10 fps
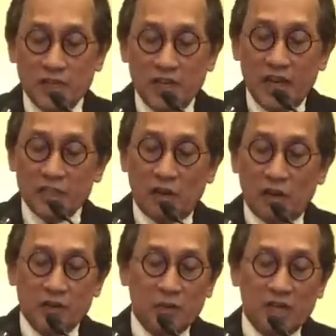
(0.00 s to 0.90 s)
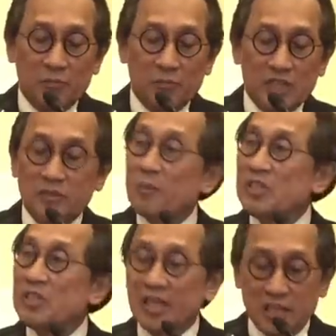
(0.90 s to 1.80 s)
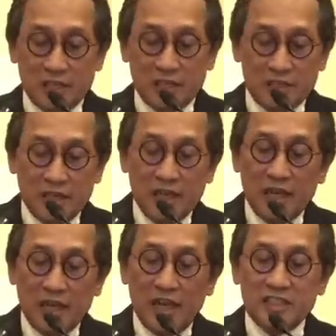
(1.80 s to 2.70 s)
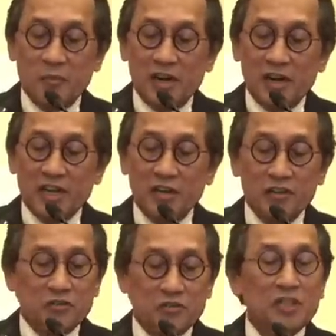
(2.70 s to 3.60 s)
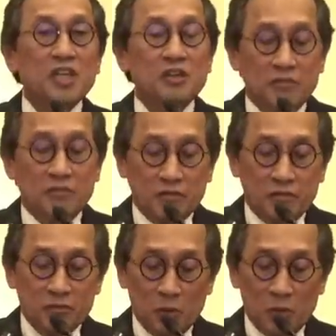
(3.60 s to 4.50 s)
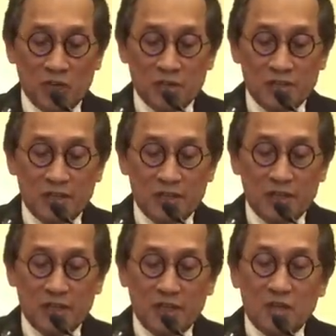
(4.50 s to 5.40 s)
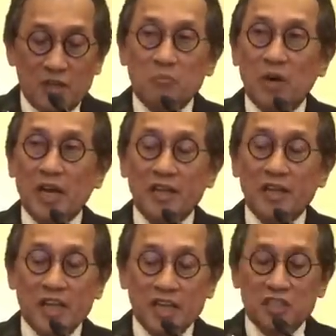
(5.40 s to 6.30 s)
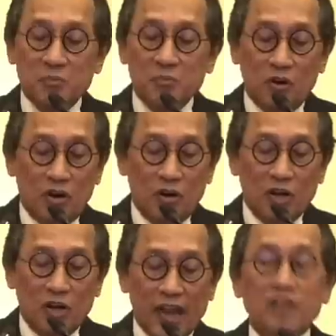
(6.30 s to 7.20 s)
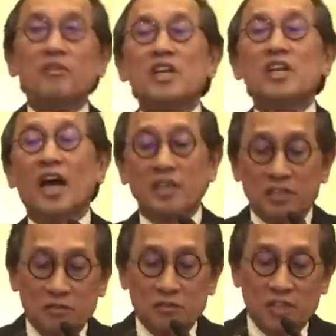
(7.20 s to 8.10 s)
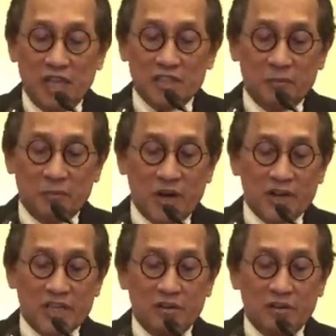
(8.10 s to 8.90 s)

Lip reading: has often been misrepresented as America retreating from the world. But I think it's more accurately understood as America